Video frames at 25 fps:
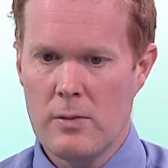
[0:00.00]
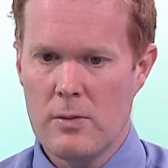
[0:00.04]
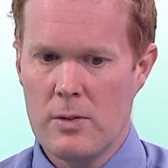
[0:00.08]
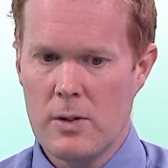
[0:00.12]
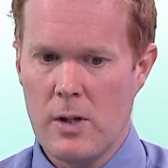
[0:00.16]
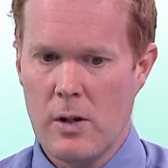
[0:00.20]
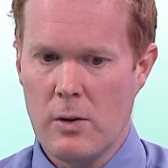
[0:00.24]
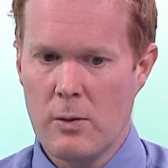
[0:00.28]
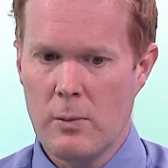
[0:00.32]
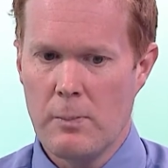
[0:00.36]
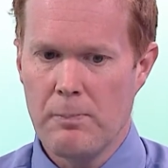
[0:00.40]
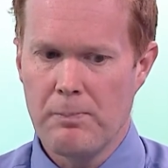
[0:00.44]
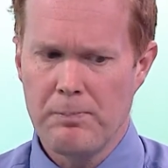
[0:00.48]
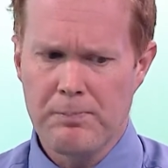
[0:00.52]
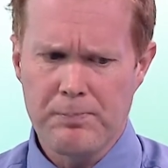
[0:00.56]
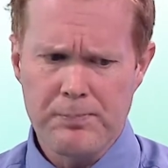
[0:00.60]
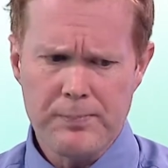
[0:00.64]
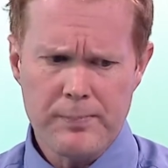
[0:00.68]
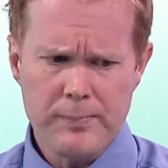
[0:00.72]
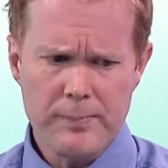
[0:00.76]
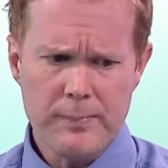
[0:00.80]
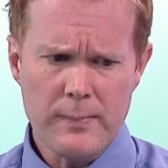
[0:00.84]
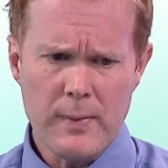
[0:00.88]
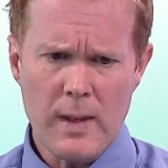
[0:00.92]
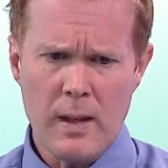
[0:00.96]
So
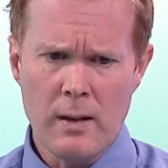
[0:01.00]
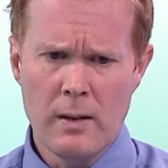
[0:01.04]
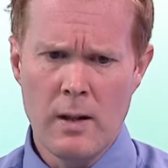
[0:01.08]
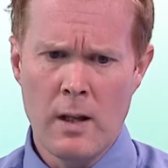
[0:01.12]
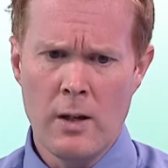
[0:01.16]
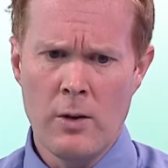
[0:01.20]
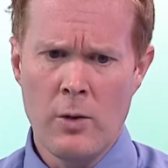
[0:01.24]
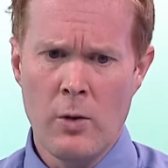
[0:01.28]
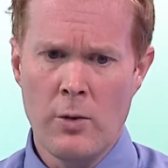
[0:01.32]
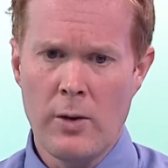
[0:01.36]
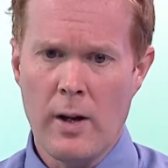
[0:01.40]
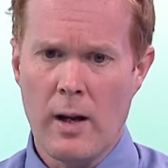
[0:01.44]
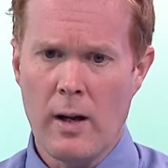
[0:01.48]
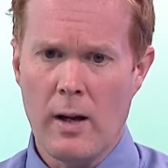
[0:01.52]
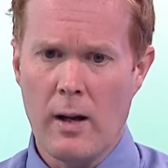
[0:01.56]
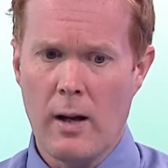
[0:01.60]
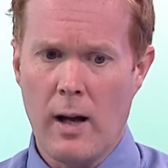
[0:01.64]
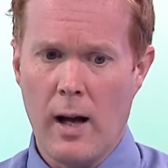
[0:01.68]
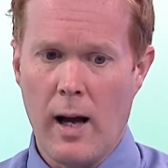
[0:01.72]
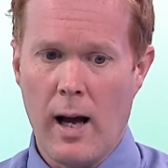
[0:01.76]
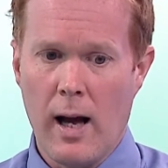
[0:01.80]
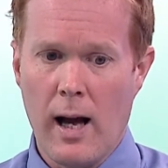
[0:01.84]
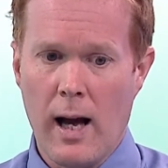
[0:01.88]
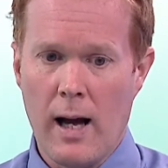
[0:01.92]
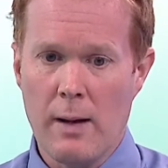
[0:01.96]
they're not
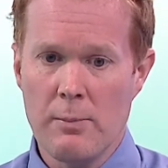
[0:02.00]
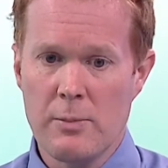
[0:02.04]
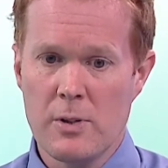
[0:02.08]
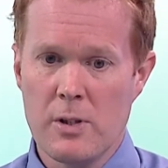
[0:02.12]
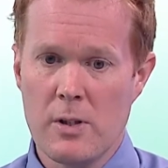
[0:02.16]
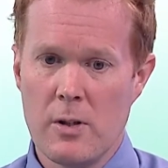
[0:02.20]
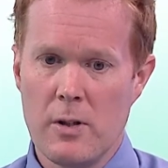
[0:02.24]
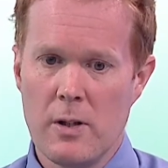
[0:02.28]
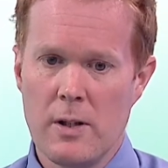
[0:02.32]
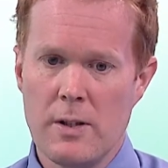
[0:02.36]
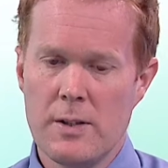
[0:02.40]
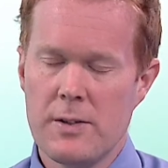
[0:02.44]
absolutely